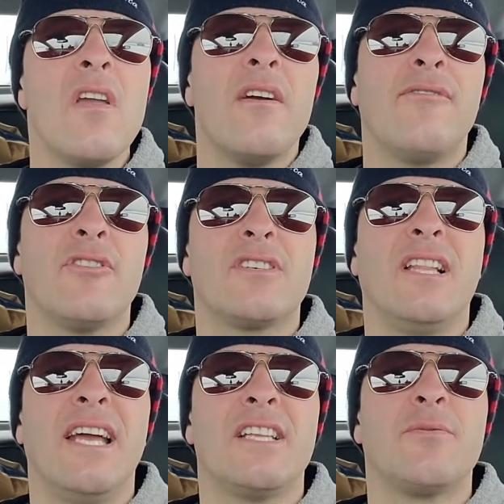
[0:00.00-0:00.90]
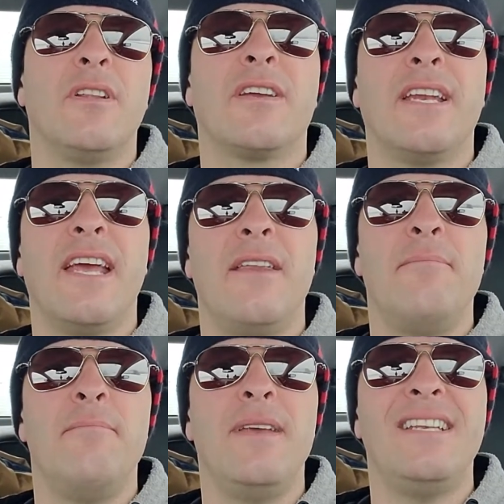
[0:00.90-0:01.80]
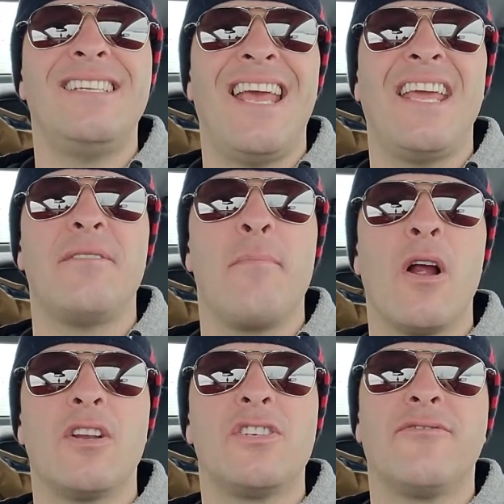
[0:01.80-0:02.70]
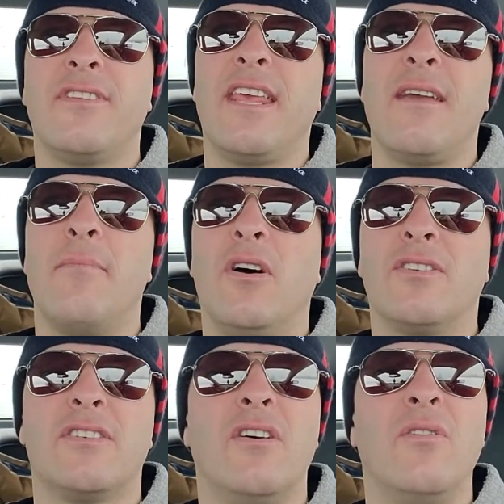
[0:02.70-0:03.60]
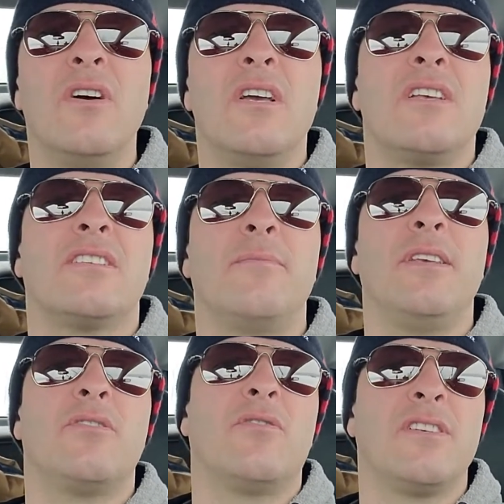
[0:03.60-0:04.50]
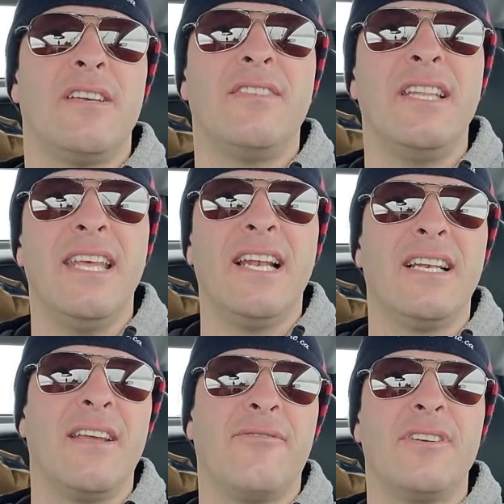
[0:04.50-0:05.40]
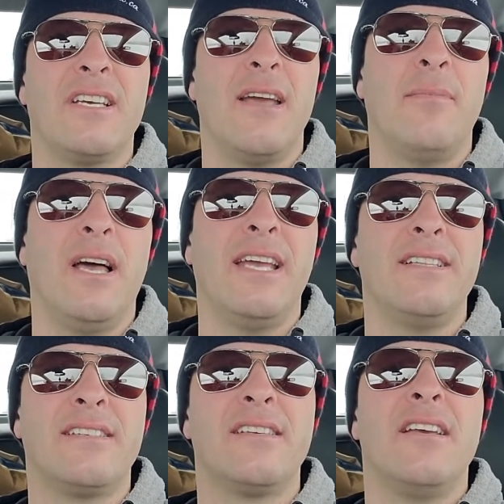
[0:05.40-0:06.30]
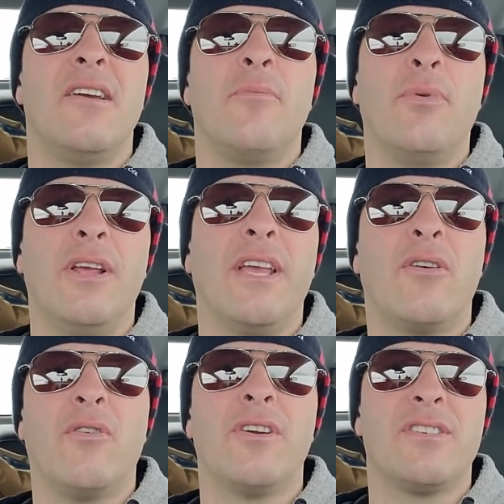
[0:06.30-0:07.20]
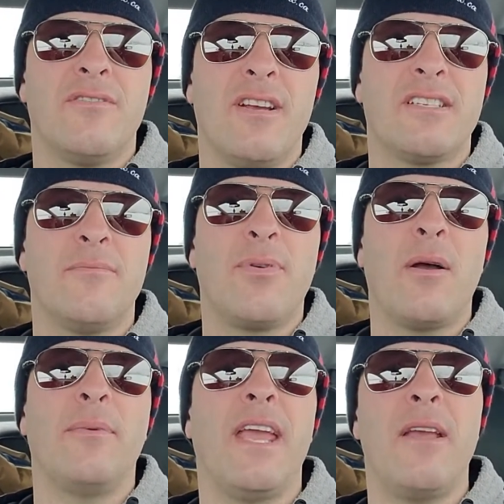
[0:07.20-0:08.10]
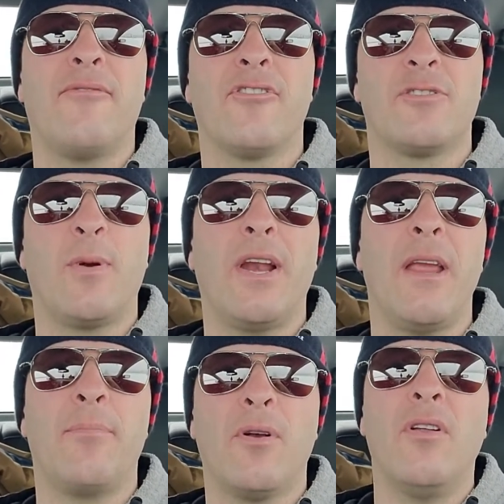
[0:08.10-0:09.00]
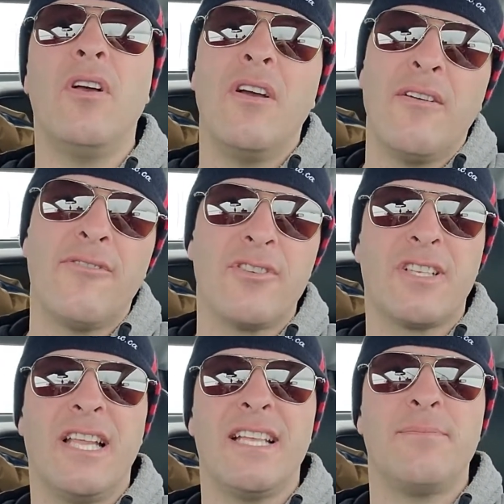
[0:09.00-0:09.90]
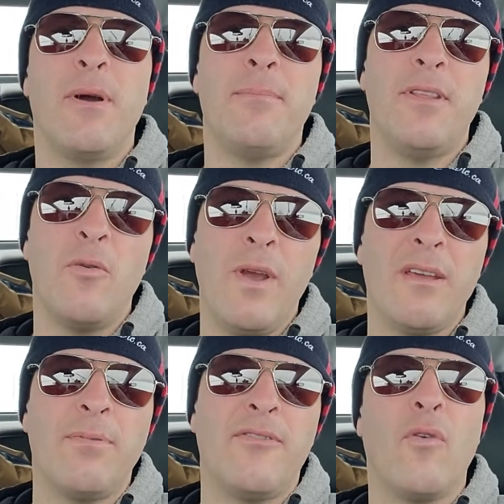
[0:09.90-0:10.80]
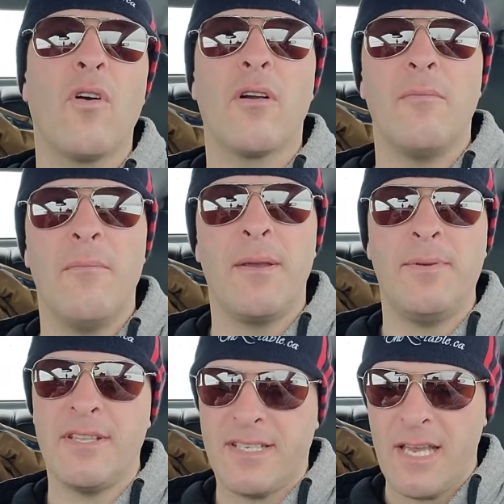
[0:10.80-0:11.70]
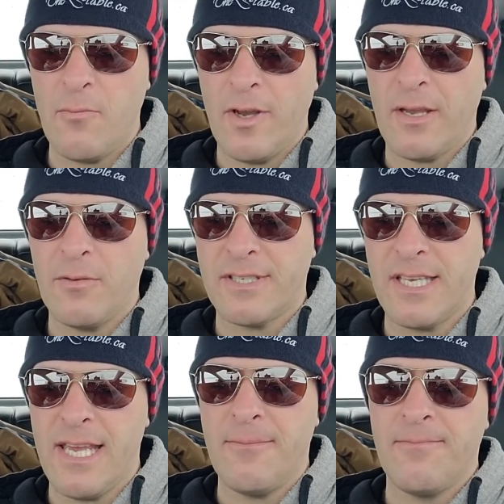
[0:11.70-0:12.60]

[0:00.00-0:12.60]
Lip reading: First glance, we're looking at mid to end March for him also. Some of these horses have little different timelines. Brilliant Corners and the rest of probably first part of April. First glance might be the week before, it might be the same week, we'll see.